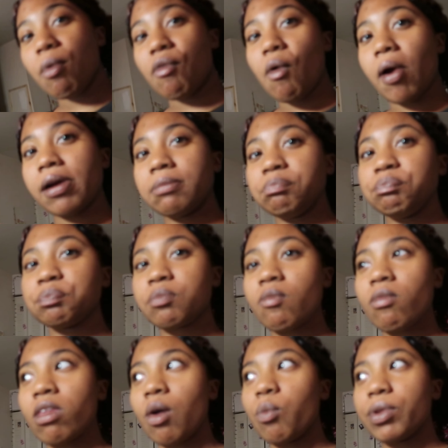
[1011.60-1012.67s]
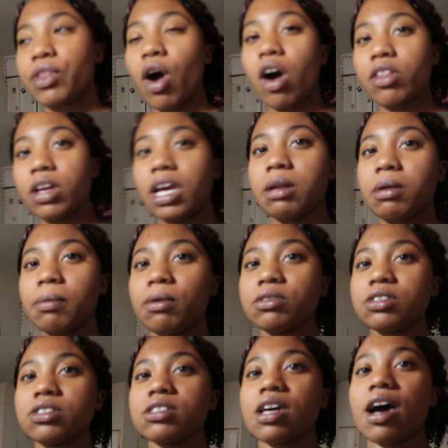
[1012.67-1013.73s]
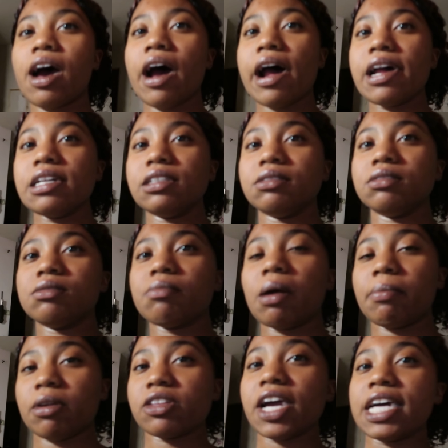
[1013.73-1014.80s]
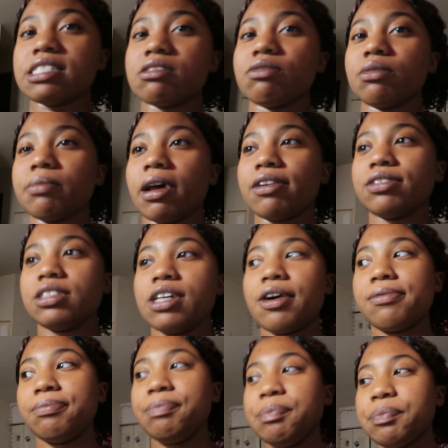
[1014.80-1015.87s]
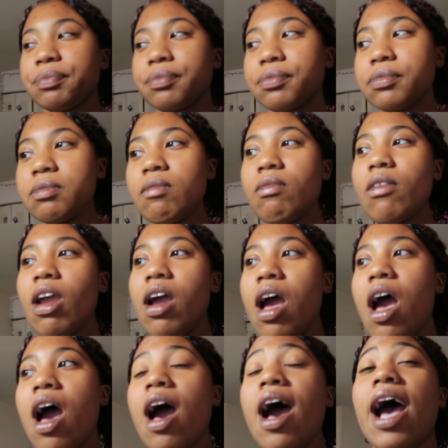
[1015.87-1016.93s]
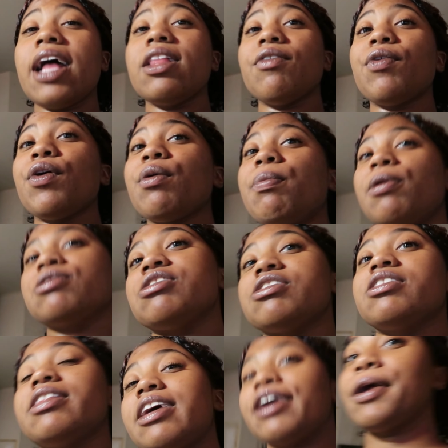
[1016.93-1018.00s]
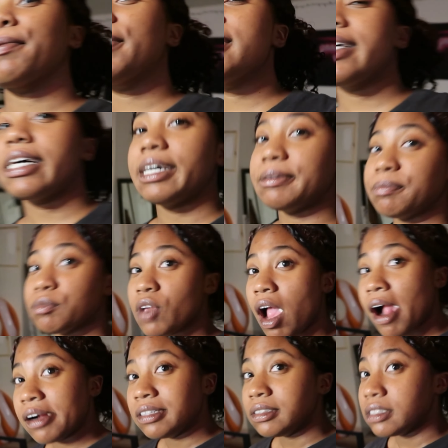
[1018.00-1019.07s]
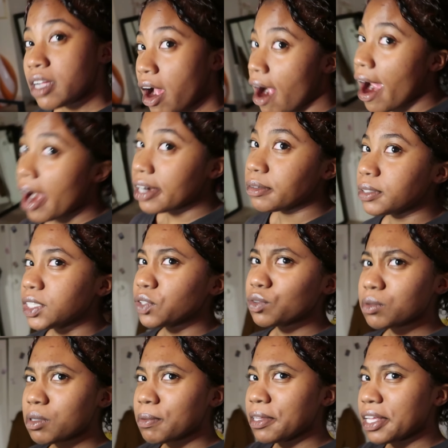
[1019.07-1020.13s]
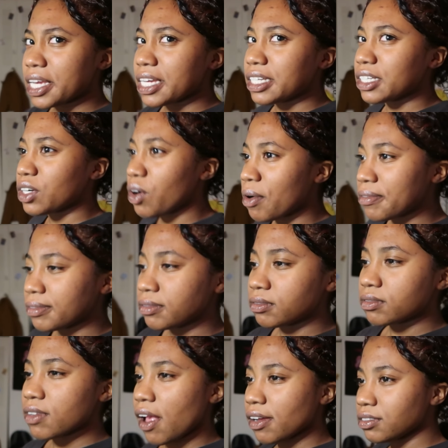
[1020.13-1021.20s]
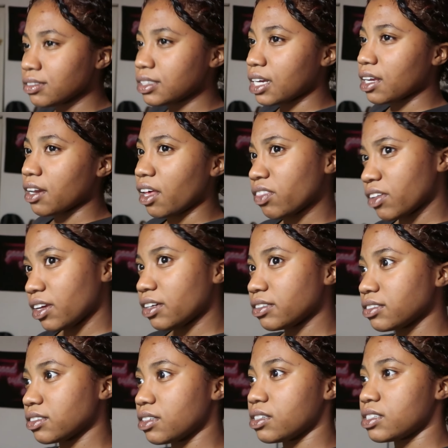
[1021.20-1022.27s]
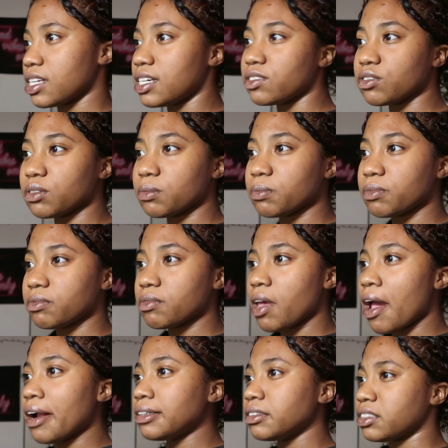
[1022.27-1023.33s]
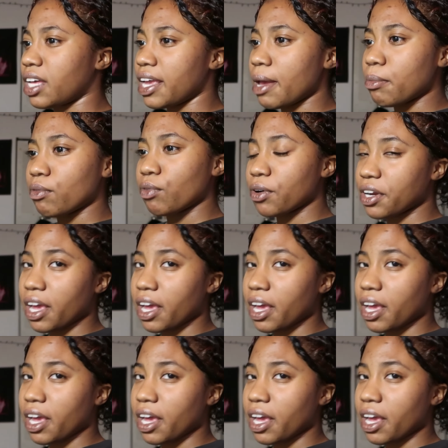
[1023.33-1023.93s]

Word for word: before with all the anime posters, I my brother has a room now, so I left all the posters in there because I I didn't want his room to be looking, you know, like nothing. Because his room that before